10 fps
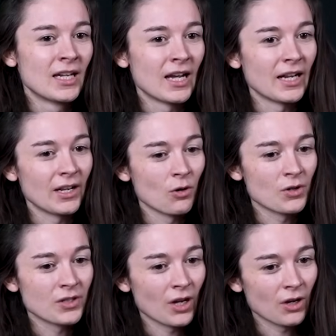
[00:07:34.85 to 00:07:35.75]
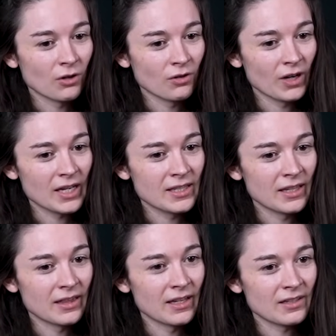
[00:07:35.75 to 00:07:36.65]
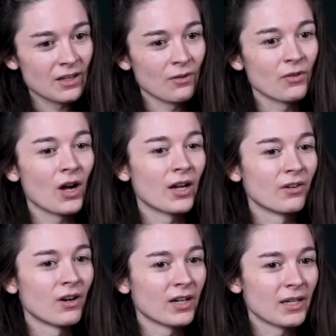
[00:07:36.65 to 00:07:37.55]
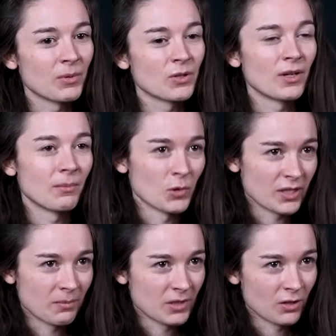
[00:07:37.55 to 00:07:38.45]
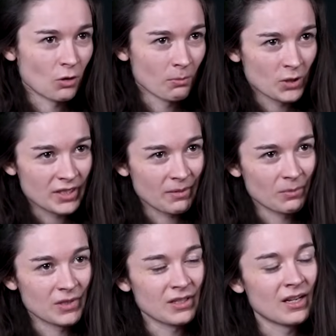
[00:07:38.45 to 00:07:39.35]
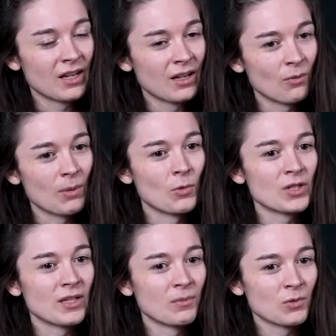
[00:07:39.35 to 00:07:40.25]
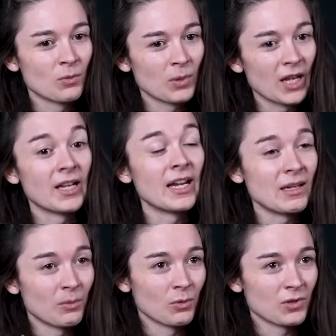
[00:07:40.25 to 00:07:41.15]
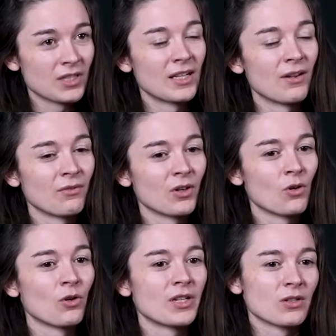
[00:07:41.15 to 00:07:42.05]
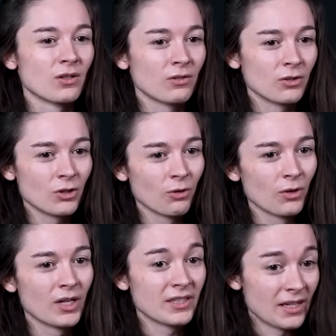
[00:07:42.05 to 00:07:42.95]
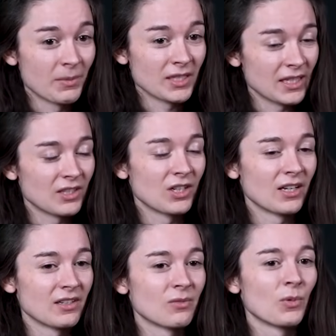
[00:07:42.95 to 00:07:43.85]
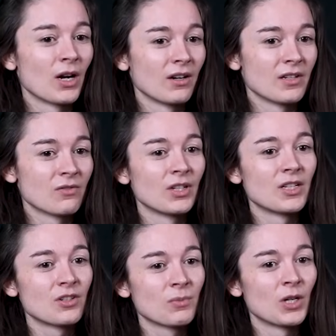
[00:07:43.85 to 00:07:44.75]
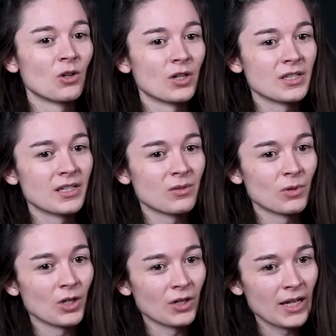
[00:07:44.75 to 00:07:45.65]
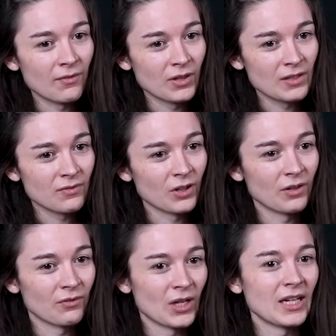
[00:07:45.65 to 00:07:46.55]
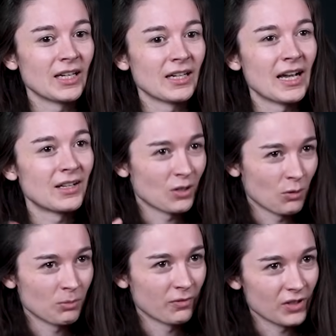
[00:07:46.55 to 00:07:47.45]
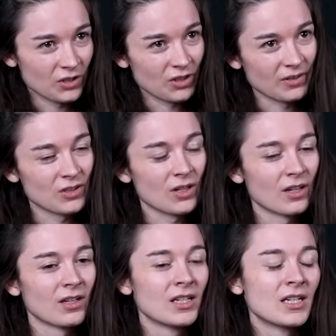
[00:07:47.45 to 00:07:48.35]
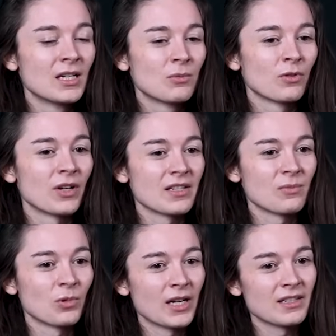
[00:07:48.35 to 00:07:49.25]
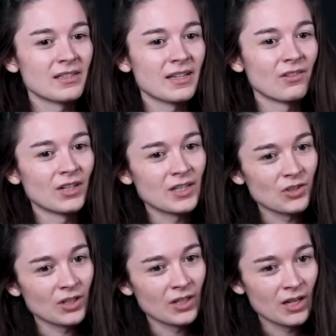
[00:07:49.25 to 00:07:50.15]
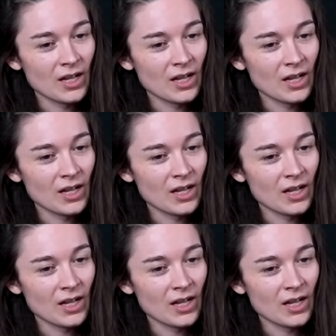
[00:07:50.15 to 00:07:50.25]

And it also created this kind of hierarchy between Muslims and non-Muslims, where Muslims would be enabled to live according to Islamic teachings, whereas religious minorities would only have this very vague, adequate provision to profess and practice their religion.